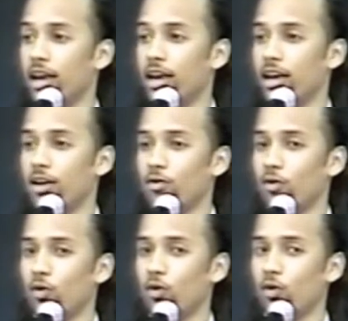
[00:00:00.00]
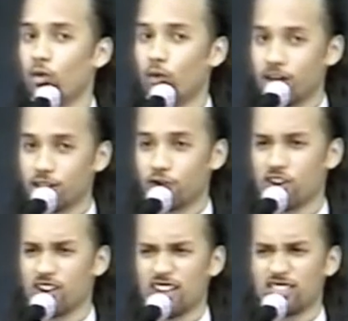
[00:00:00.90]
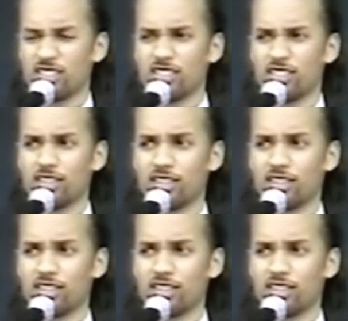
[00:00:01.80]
And what is fertilizer?